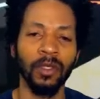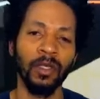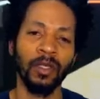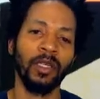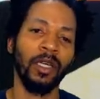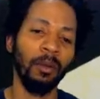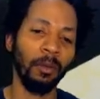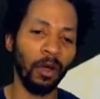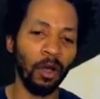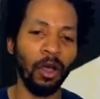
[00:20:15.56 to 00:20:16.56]
Come
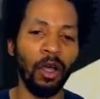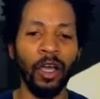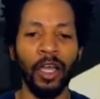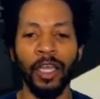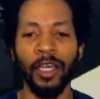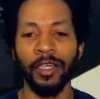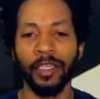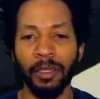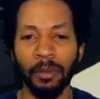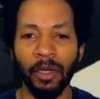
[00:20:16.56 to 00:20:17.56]
on!
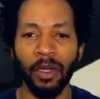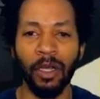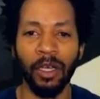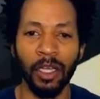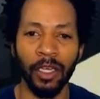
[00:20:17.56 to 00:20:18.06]
Come on!